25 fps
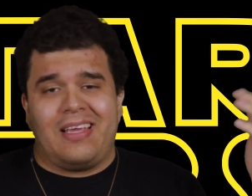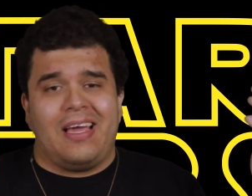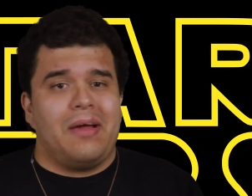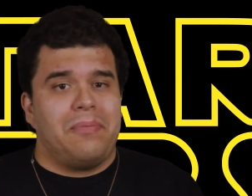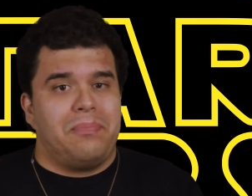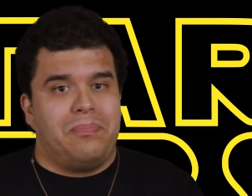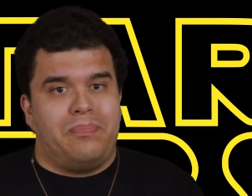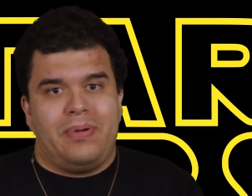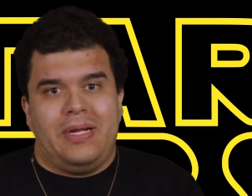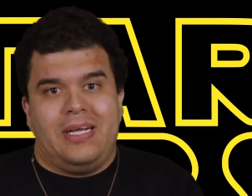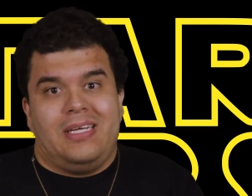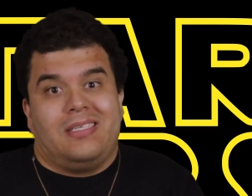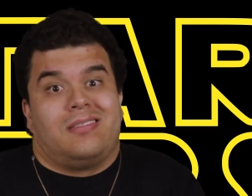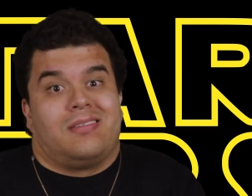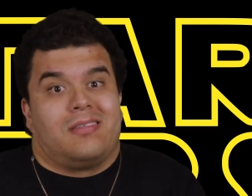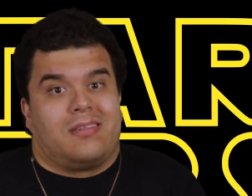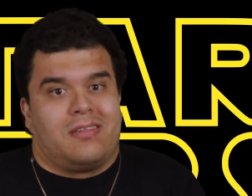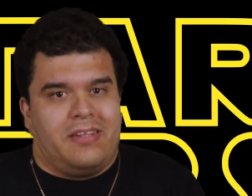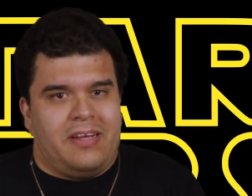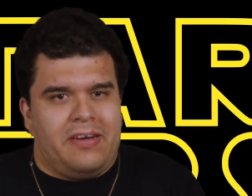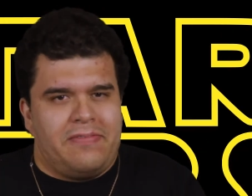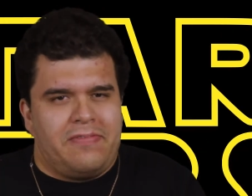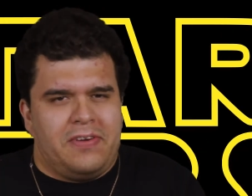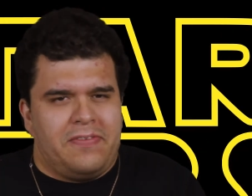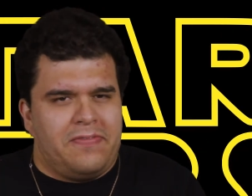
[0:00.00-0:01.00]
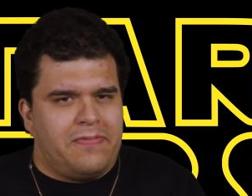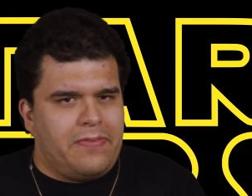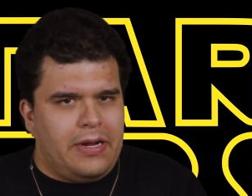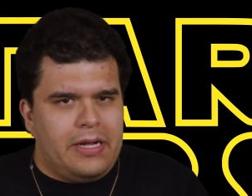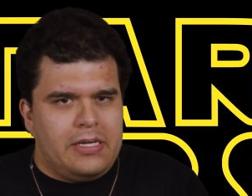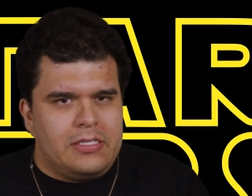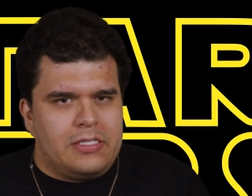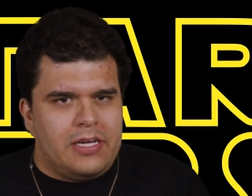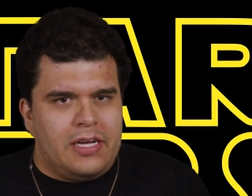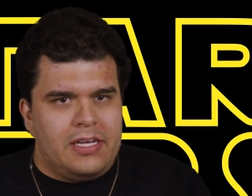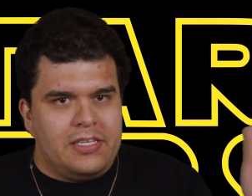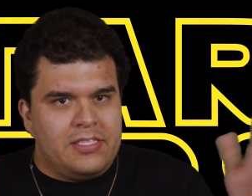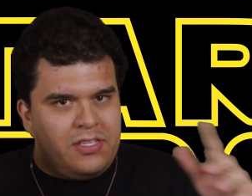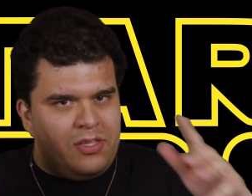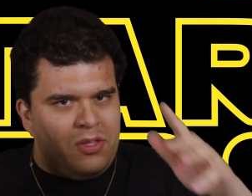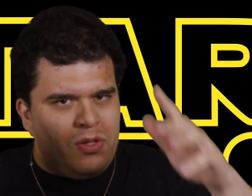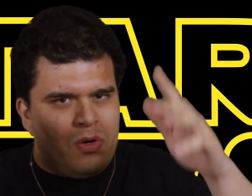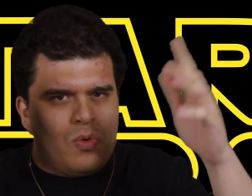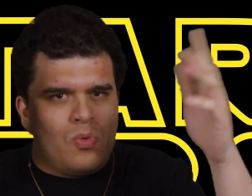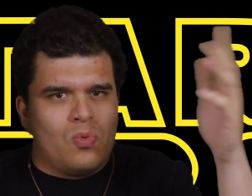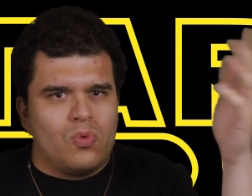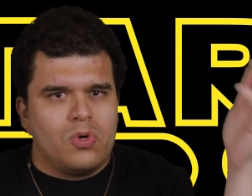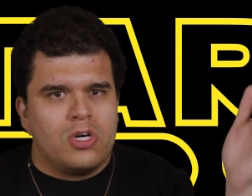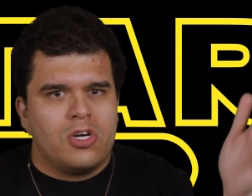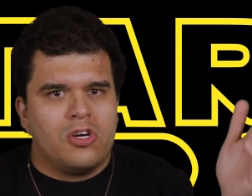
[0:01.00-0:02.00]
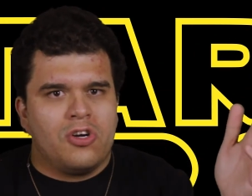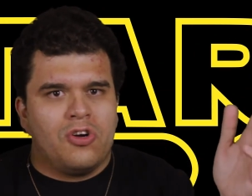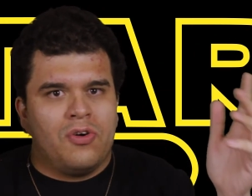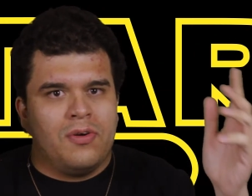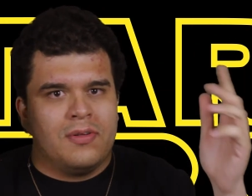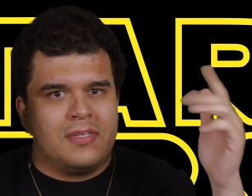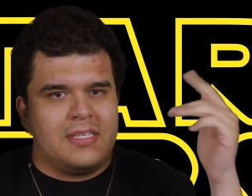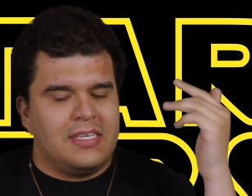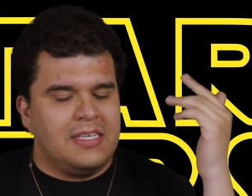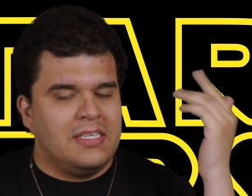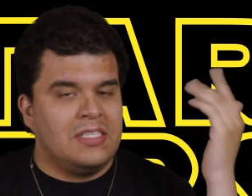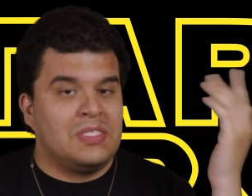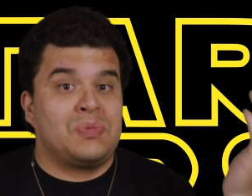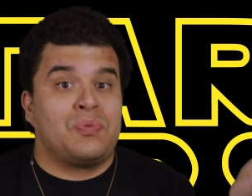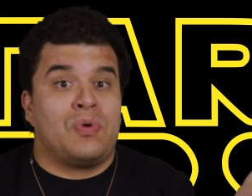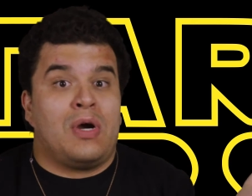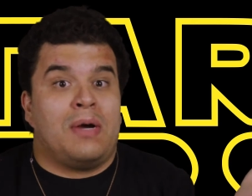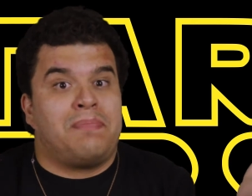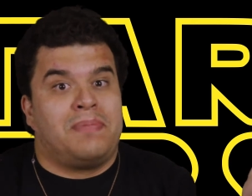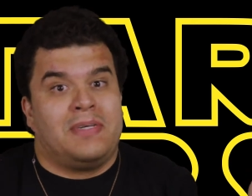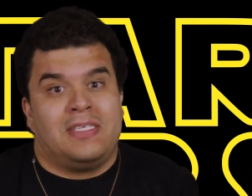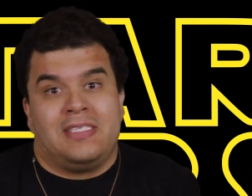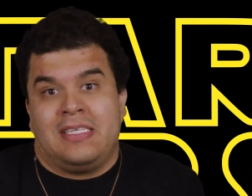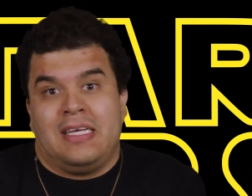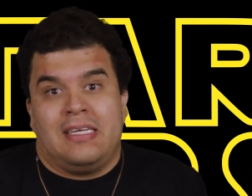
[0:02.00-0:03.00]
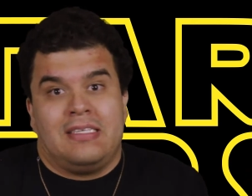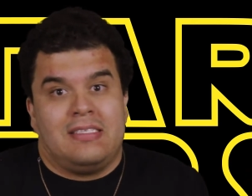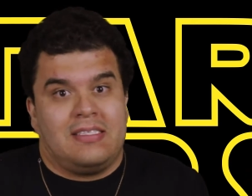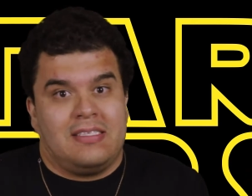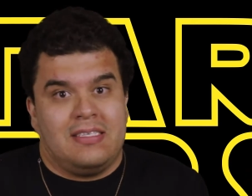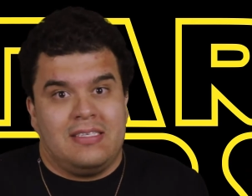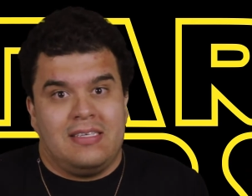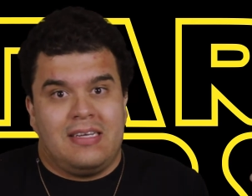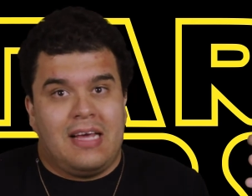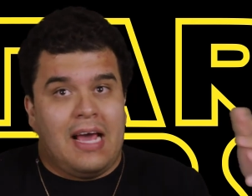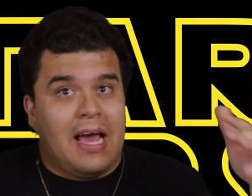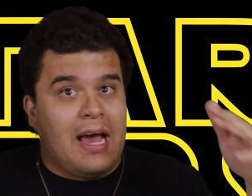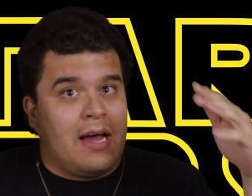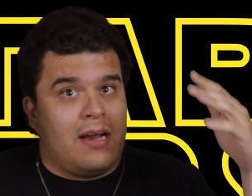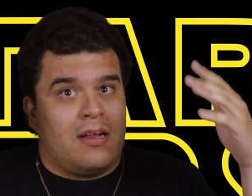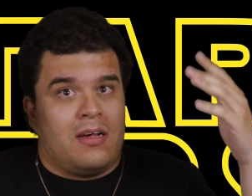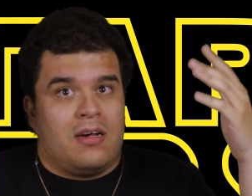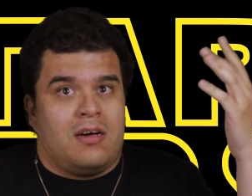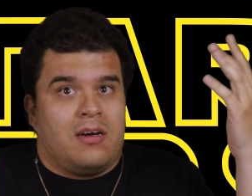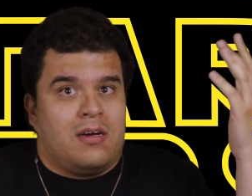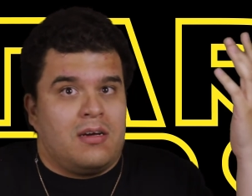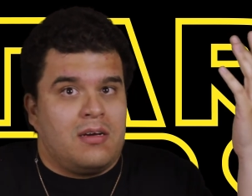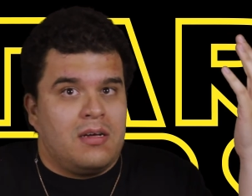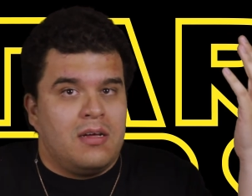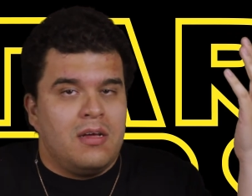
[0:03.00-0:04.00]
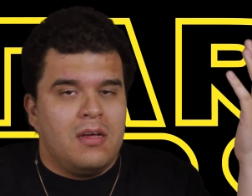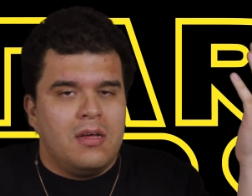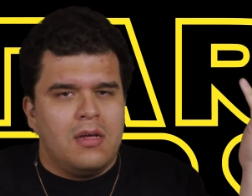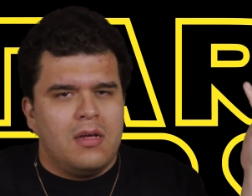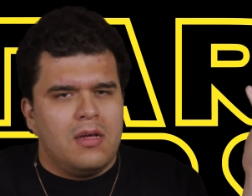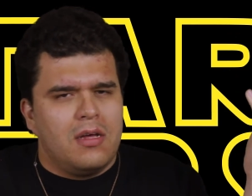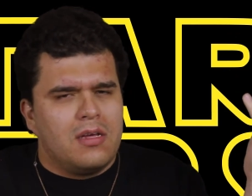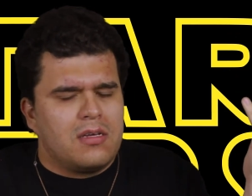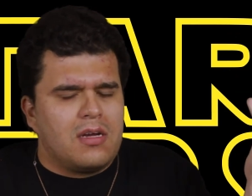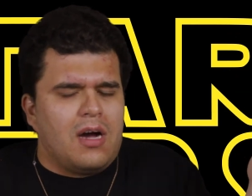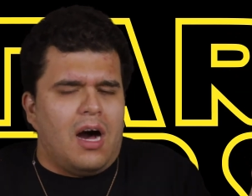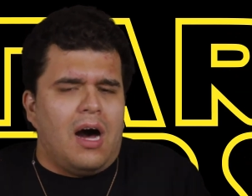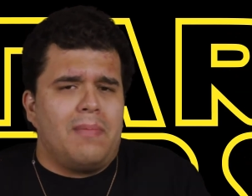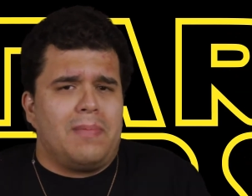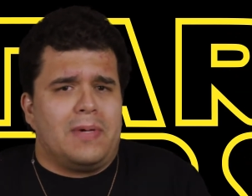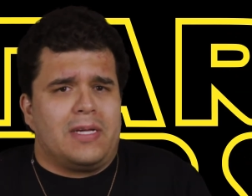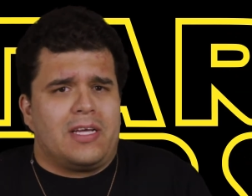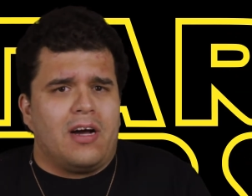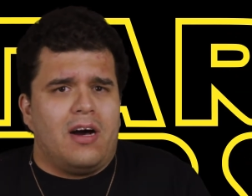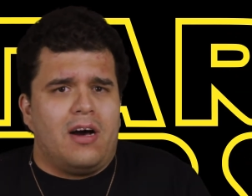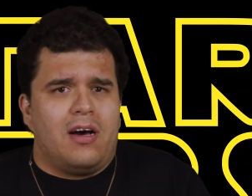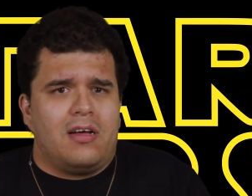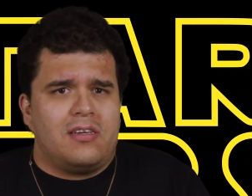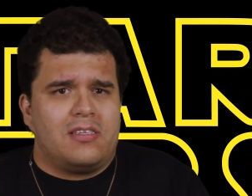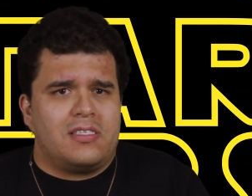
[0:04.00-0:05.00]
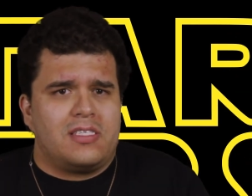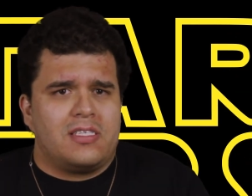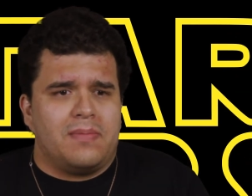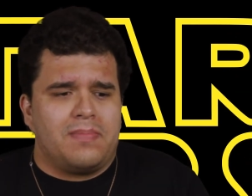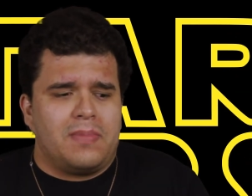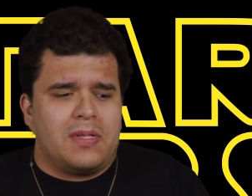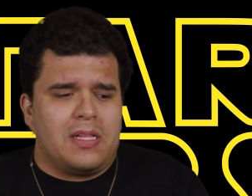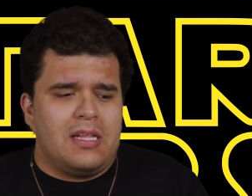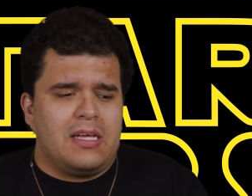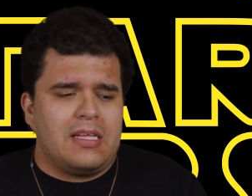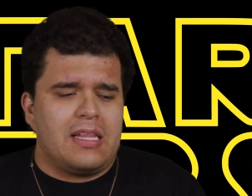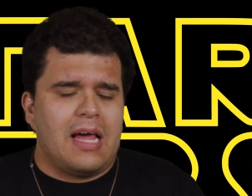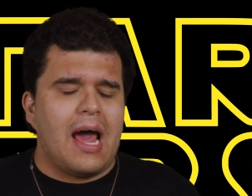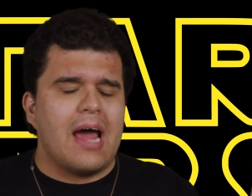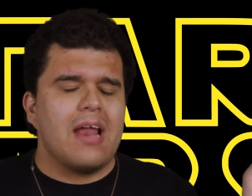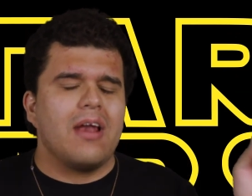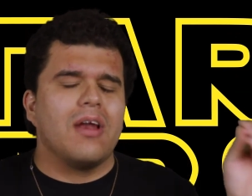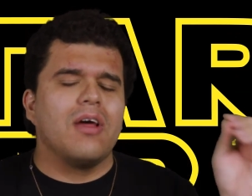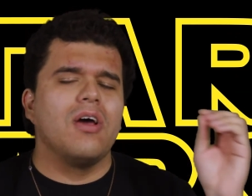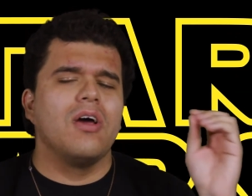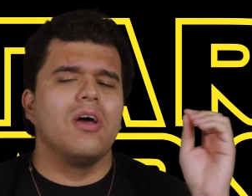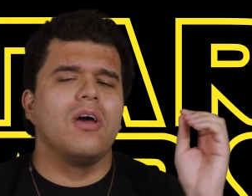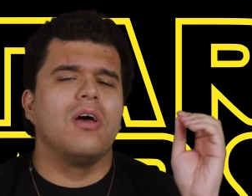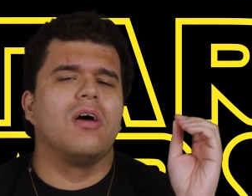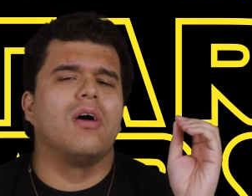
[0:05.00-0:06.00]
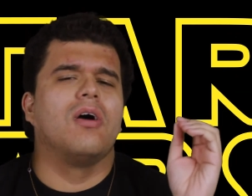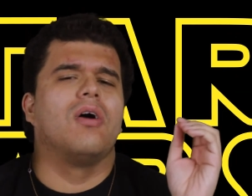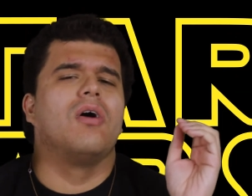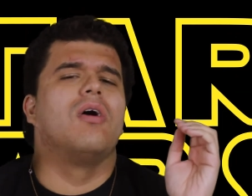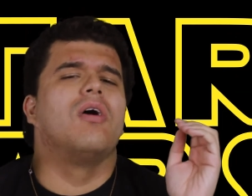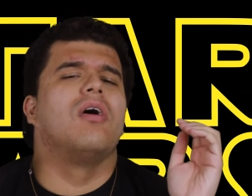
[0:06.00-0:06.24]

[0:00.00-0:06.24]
Like, basically every franchise in the world is represented at a Comic-Con or something like that.